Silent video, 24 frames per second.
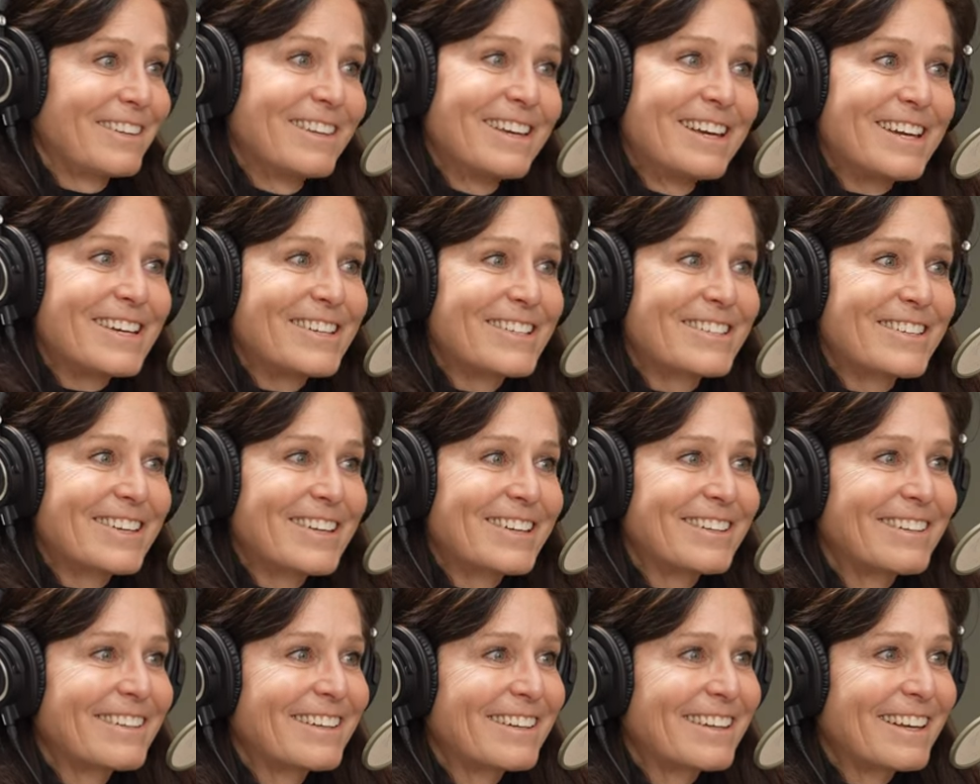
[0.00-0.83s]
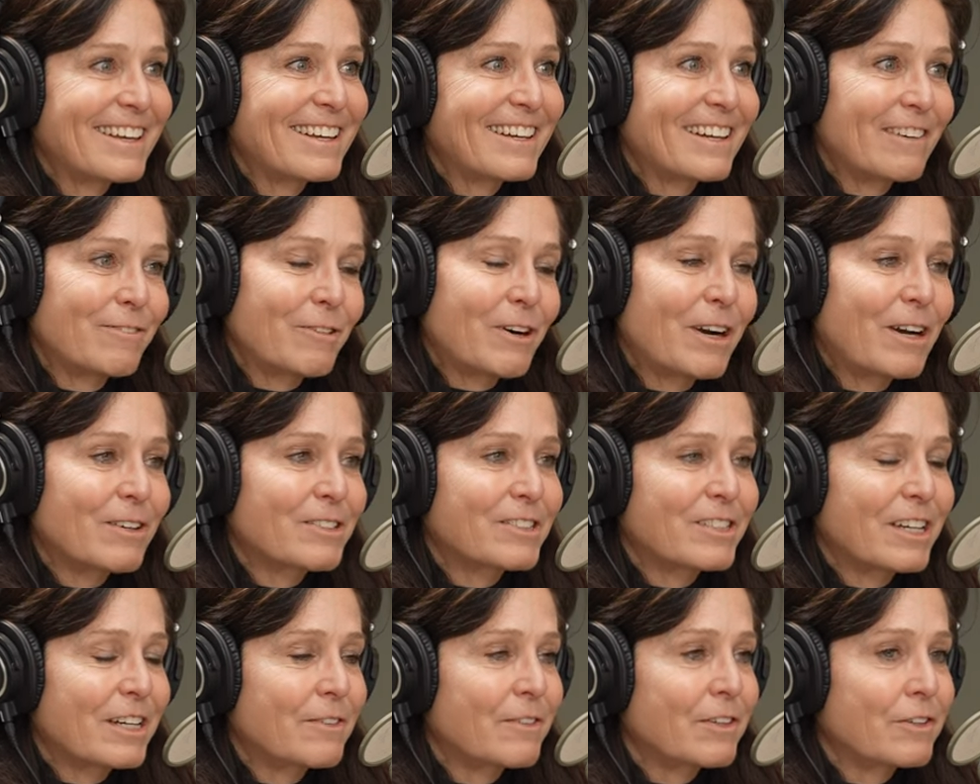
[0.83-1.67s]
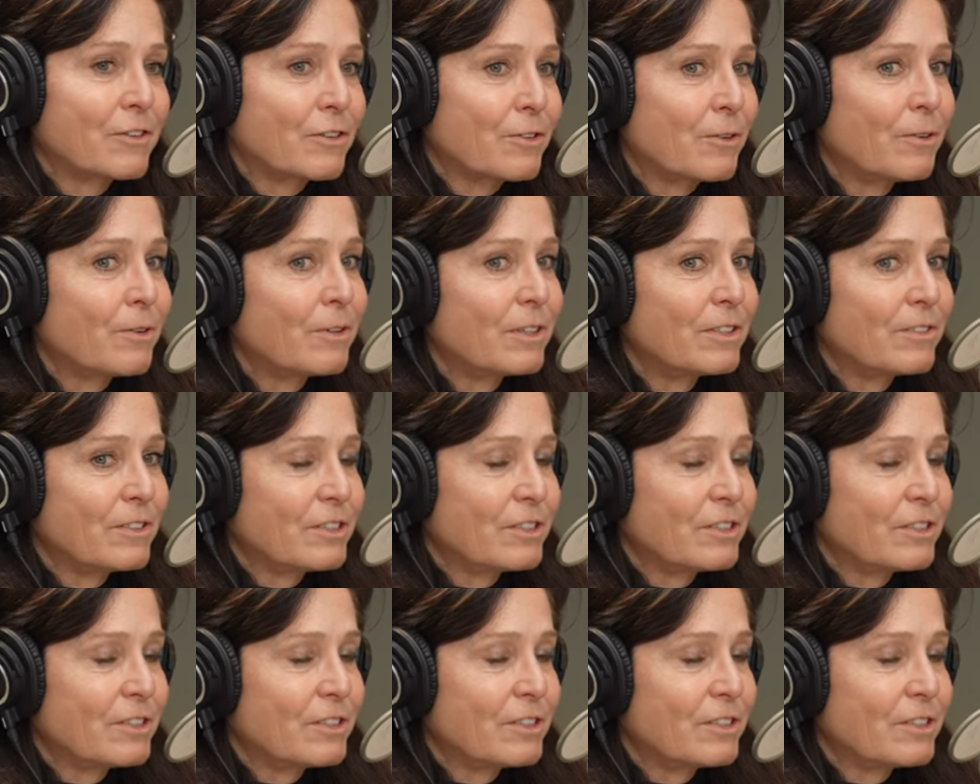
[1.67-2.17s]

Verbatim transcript: things that that were outside of control